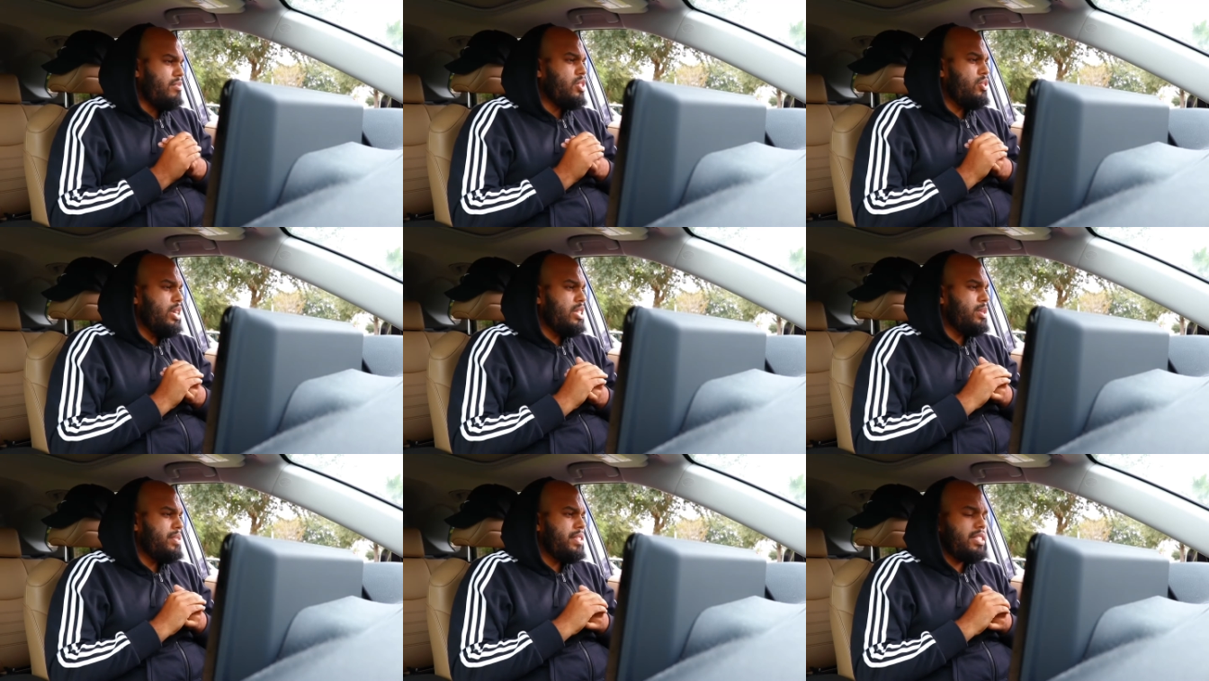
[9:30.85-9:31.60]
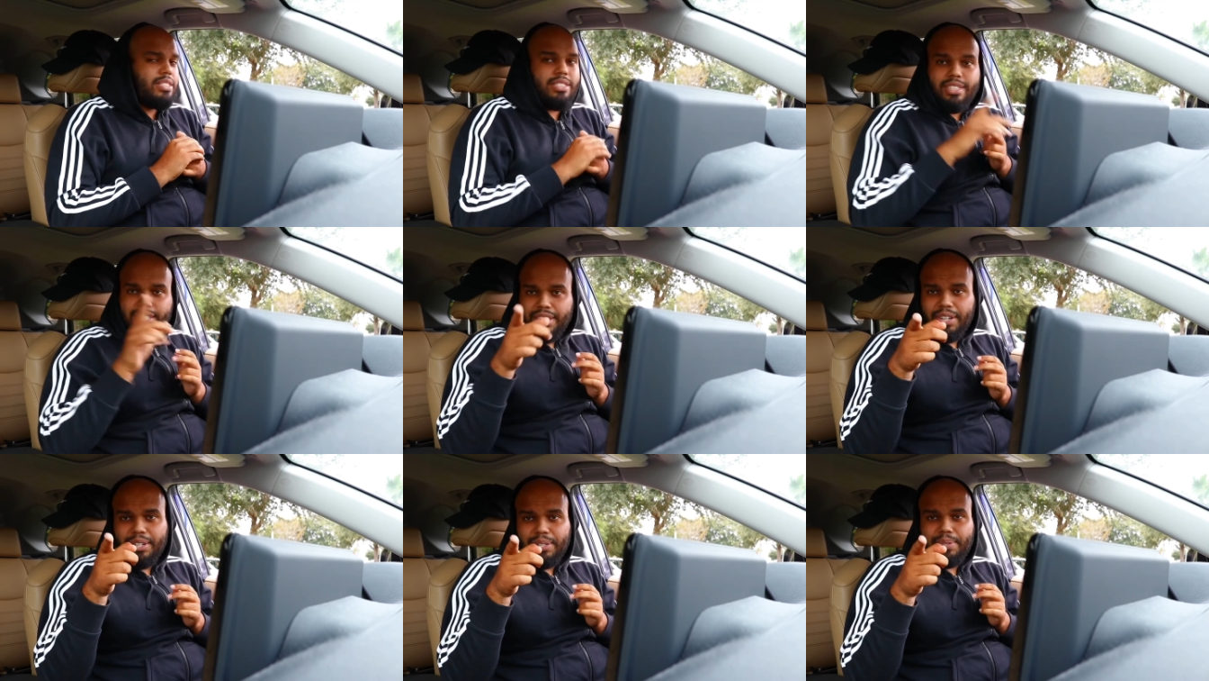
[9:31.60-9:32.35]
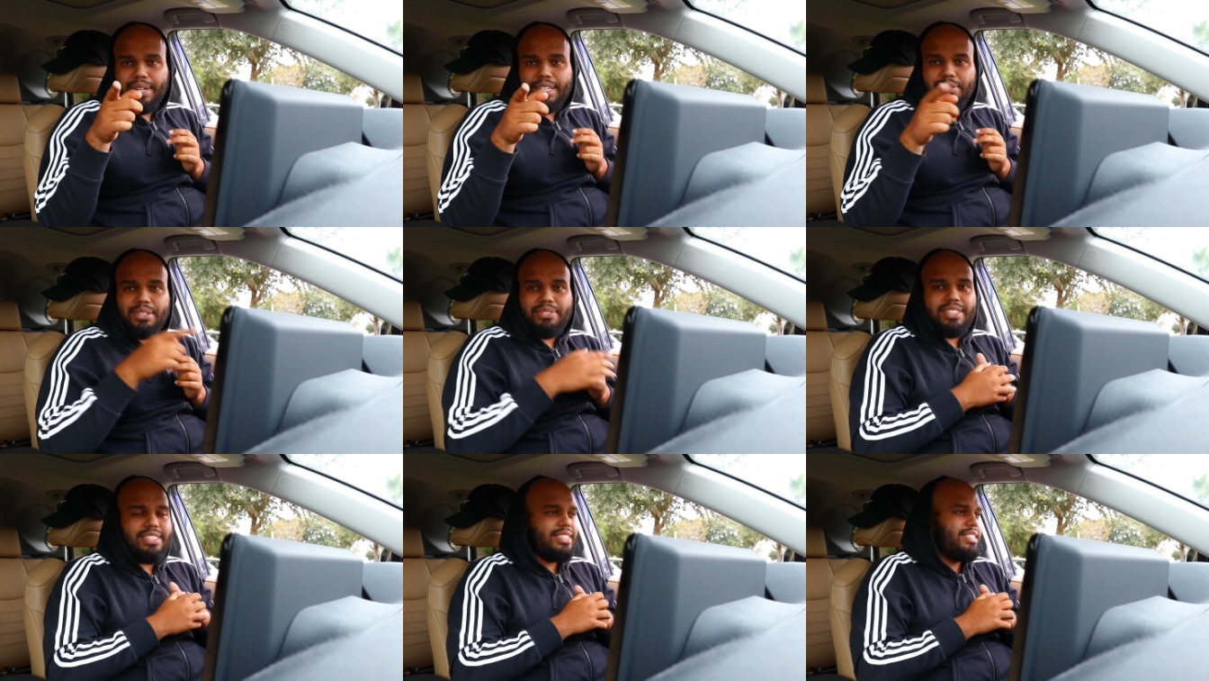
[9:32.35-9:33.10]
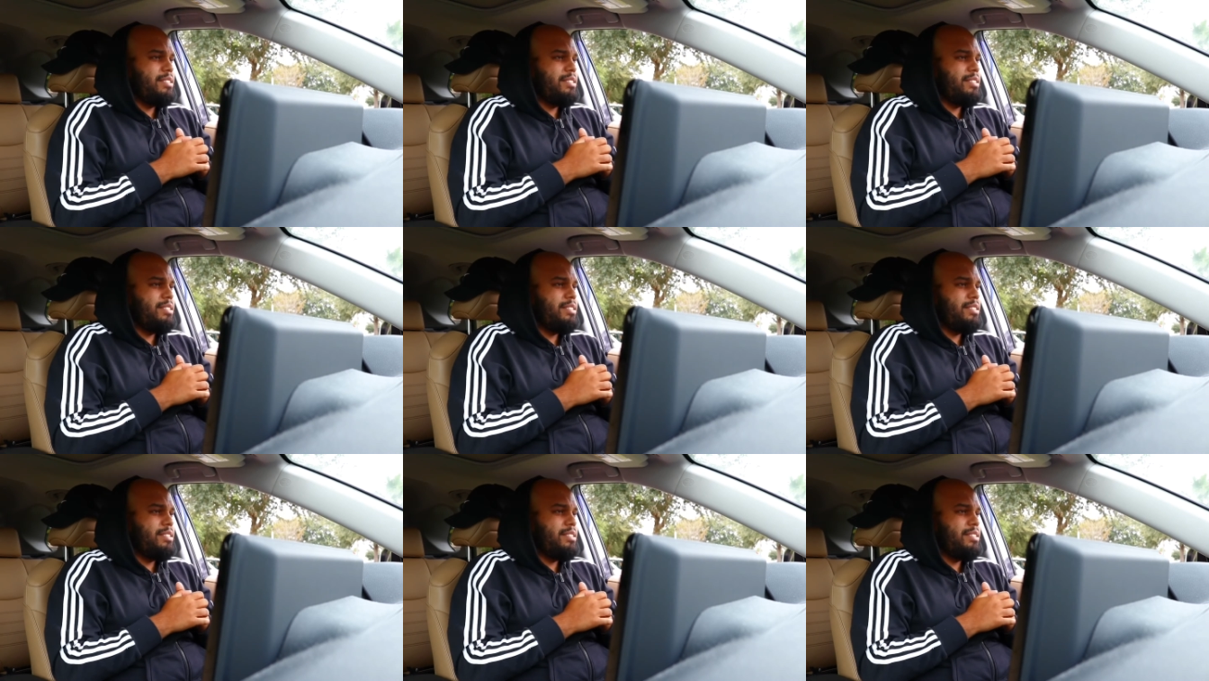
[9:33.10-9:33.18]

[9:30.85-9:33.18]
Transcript: You guys ready for this? Are you guys ready for this?